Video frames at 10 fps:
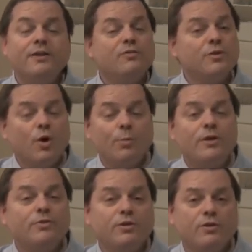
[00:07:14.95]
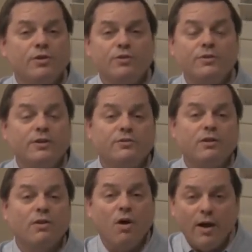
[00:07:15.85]
if the opiate that you're using is a
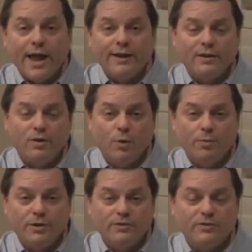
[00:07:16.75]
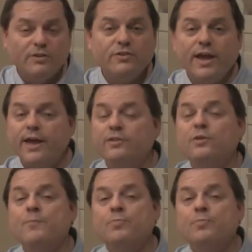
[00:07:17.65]
long-acting opiate, such as